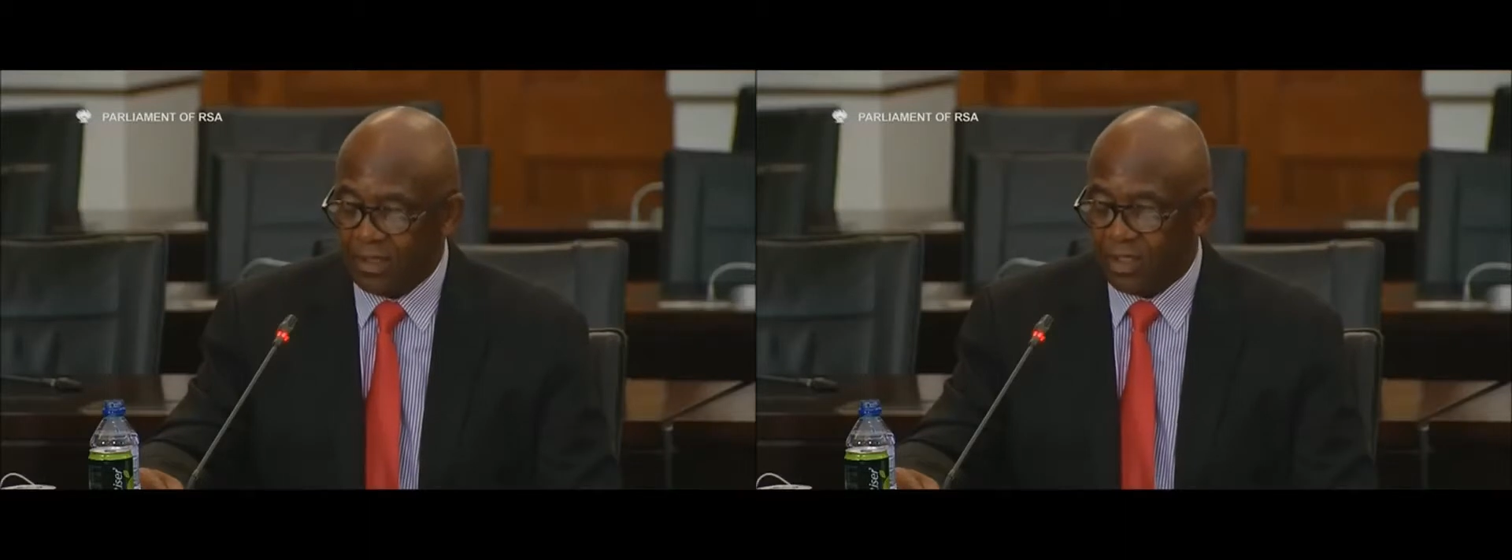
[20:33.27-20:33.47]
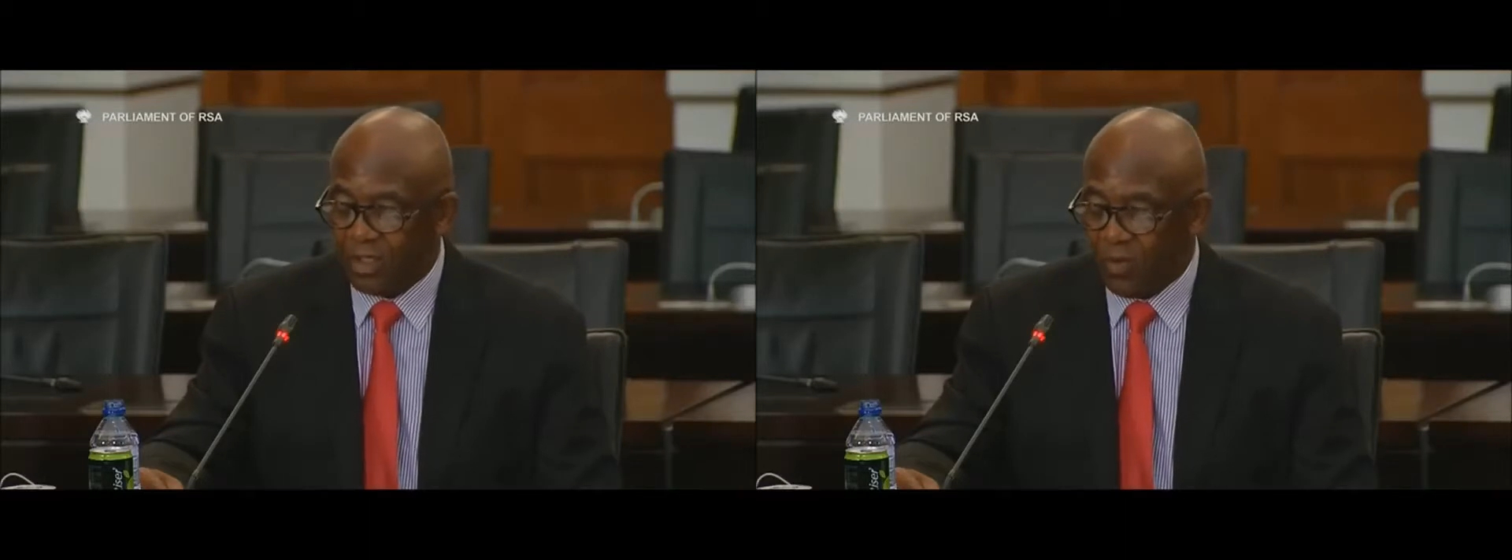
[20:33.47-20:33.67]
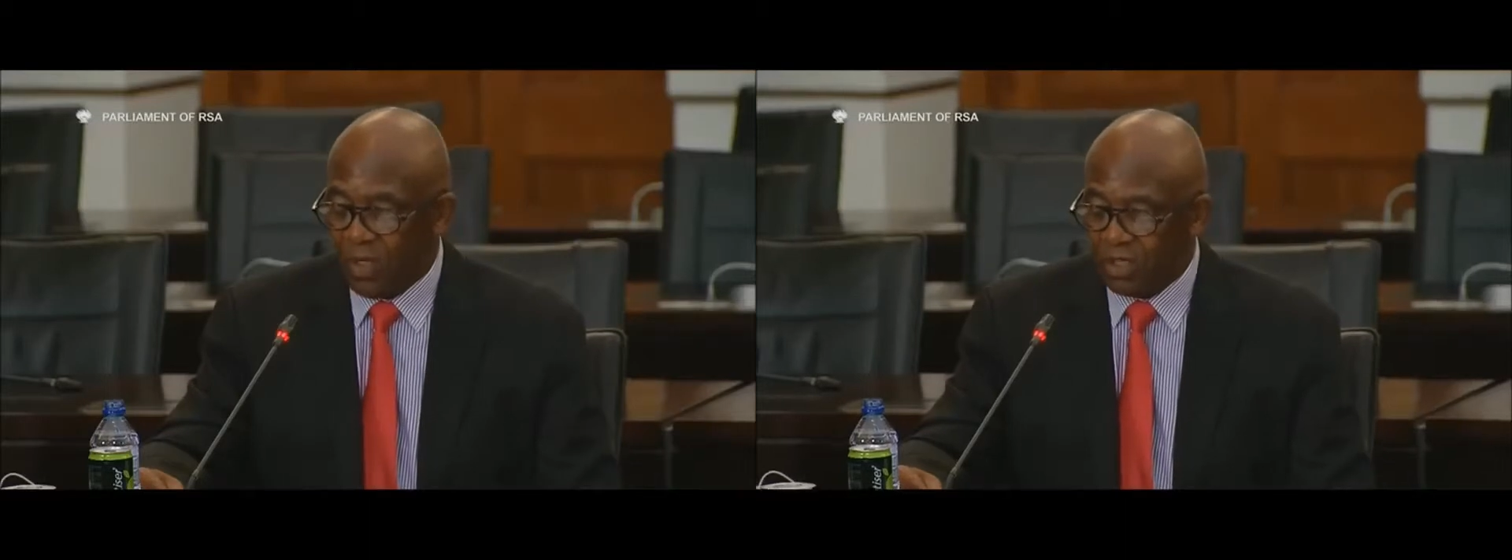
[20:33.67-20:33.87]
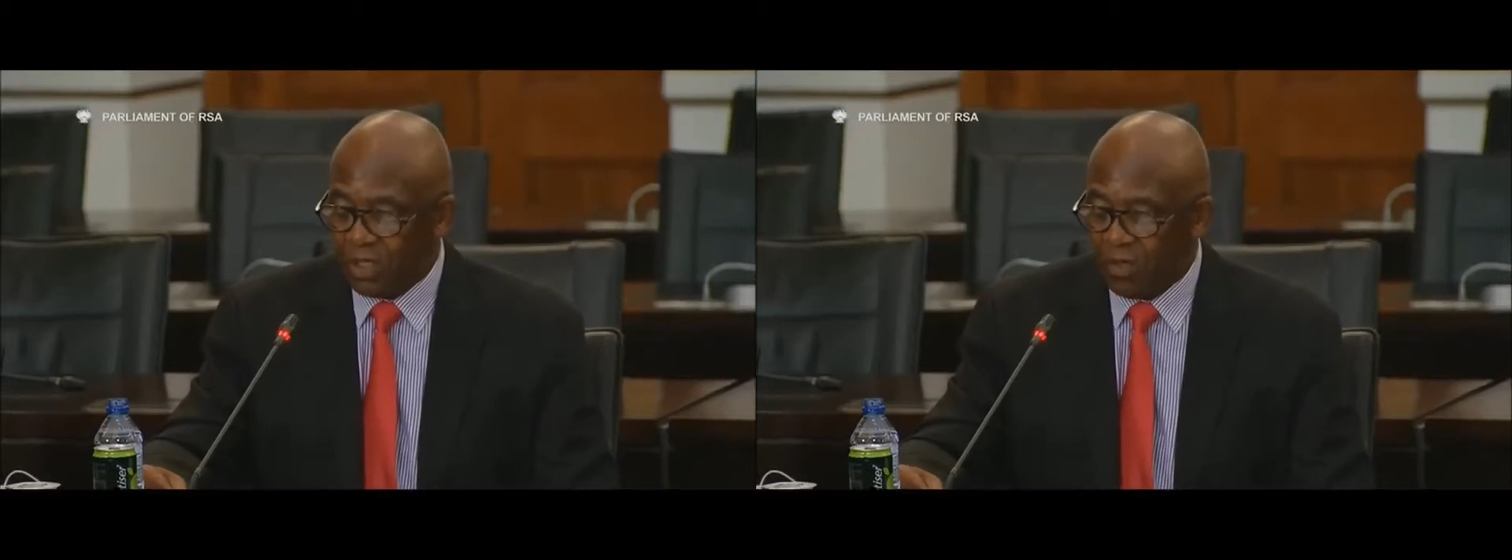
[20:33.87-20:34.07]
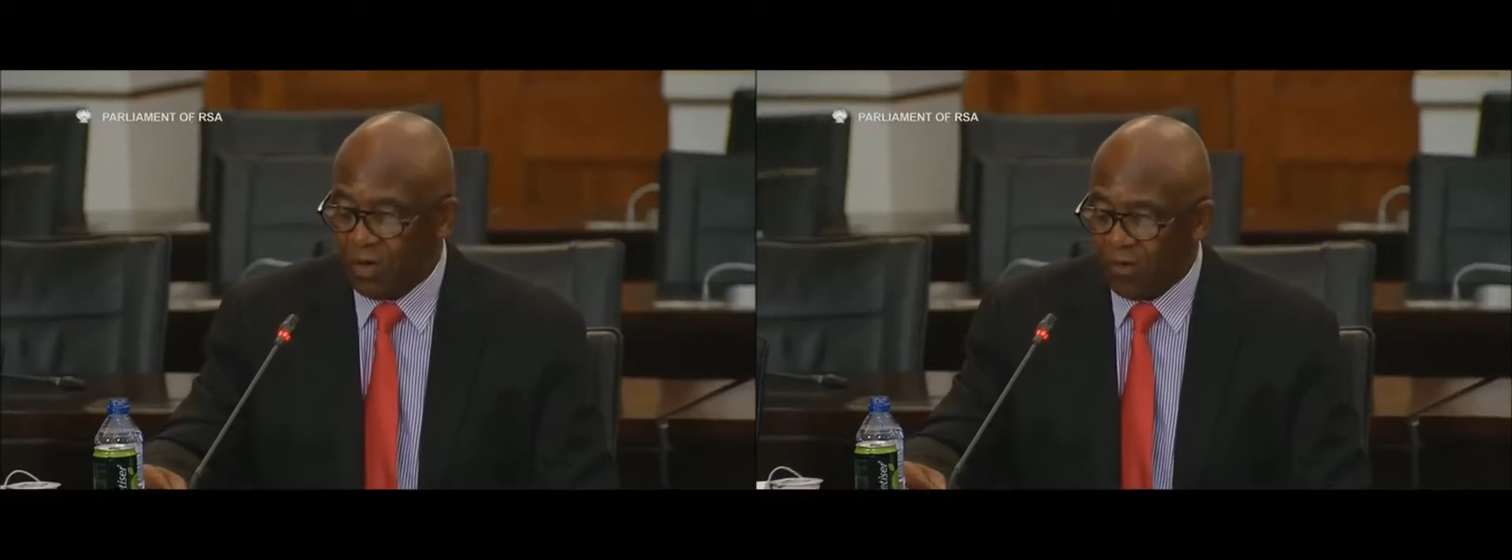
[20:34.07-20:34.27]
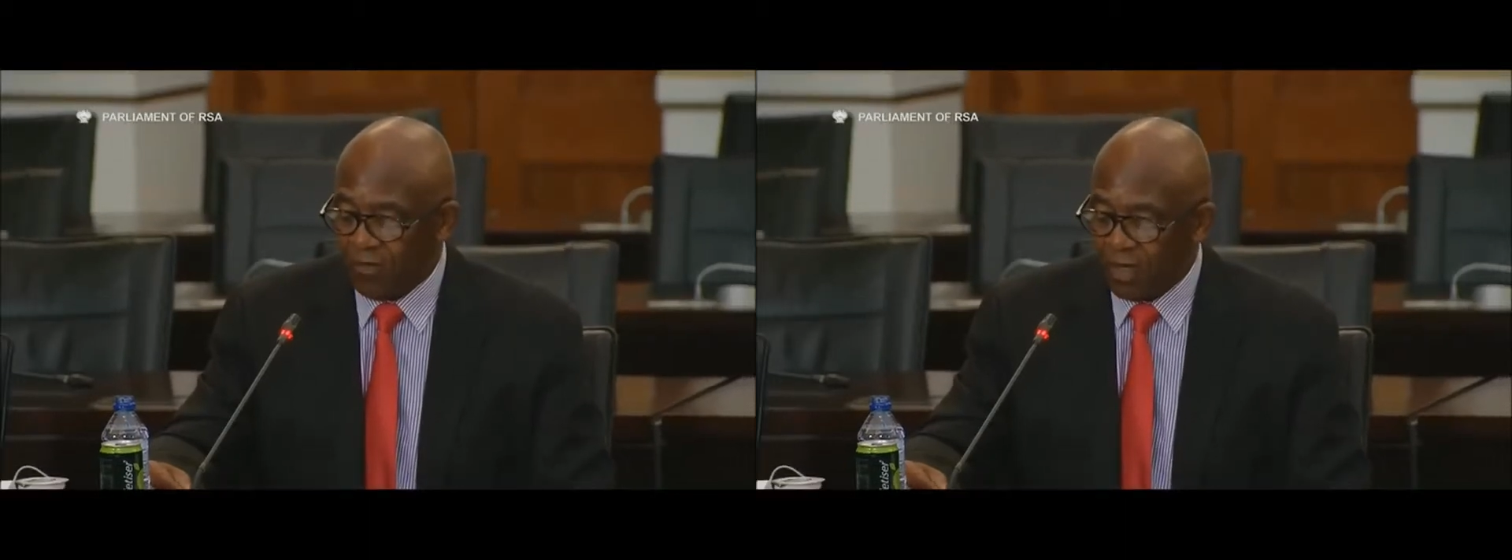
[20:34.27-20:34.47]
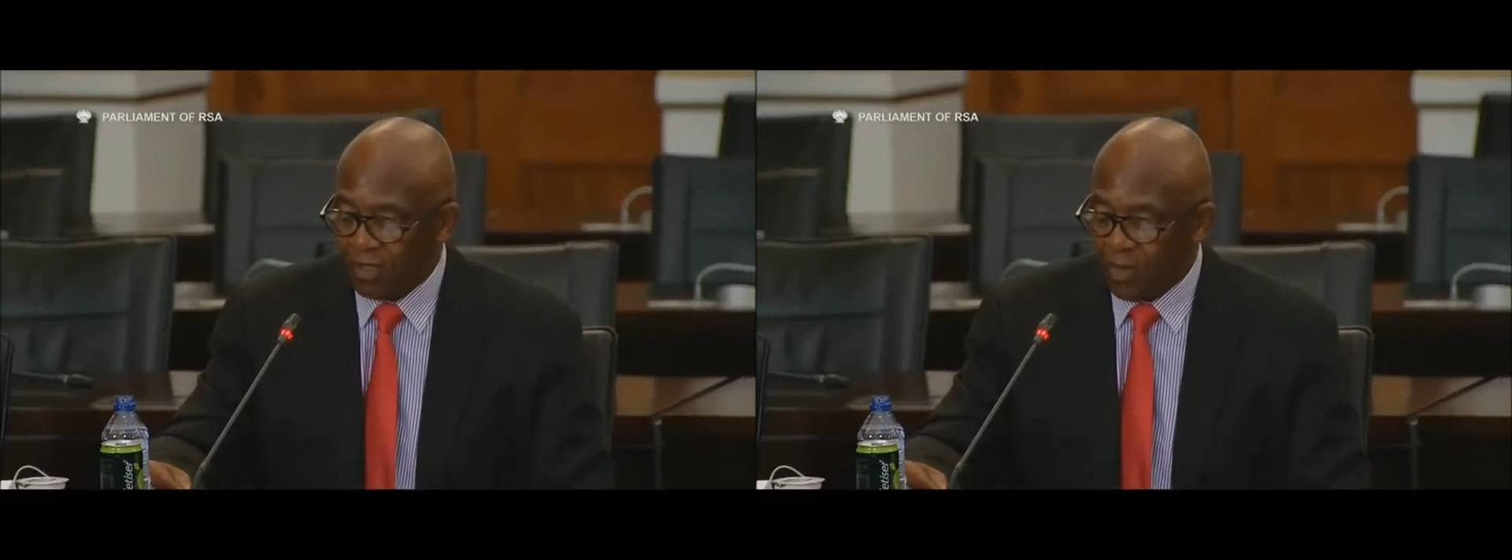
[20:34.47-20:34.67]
that the situation